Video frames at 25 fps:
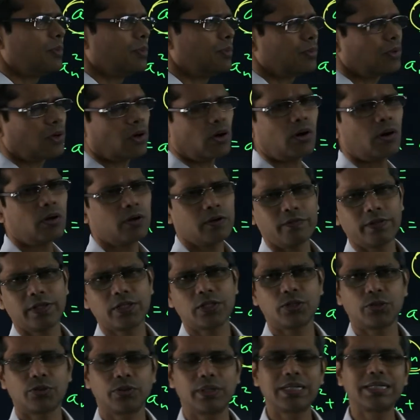always
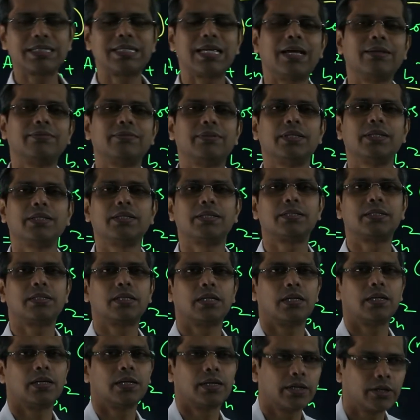students have this
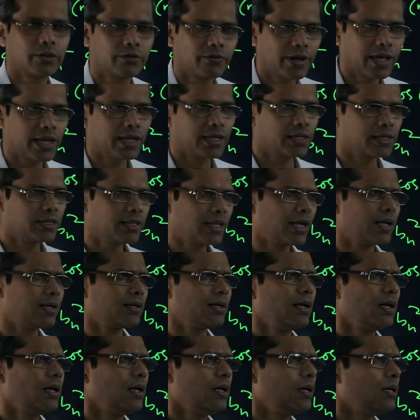query that
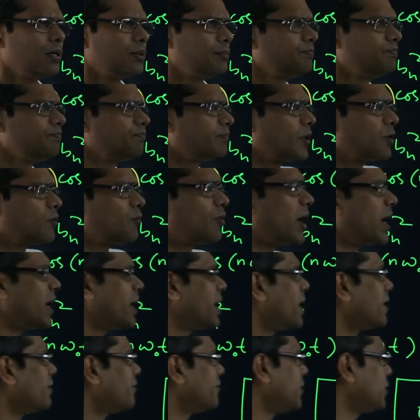why
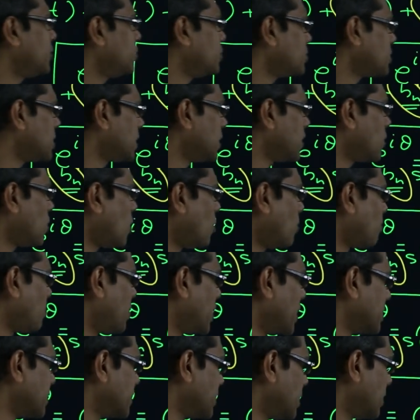are we using
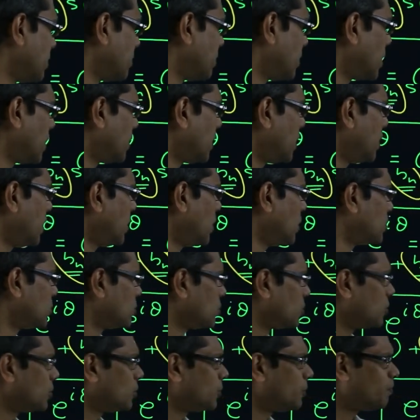complex number.
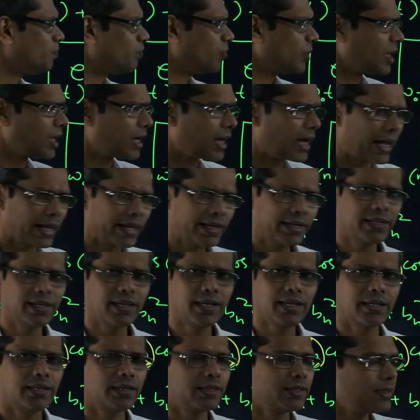So, the idea
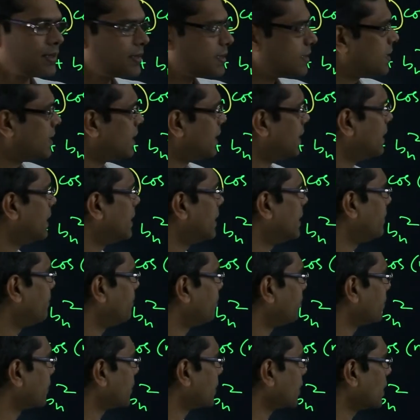is
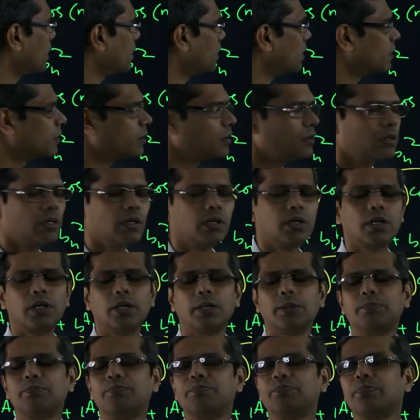
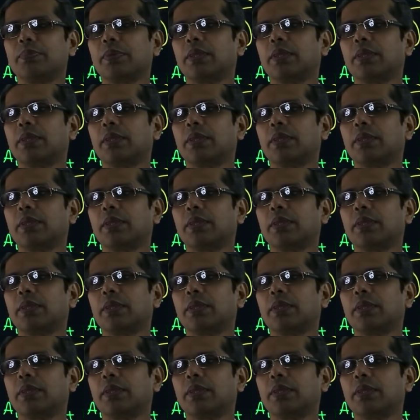the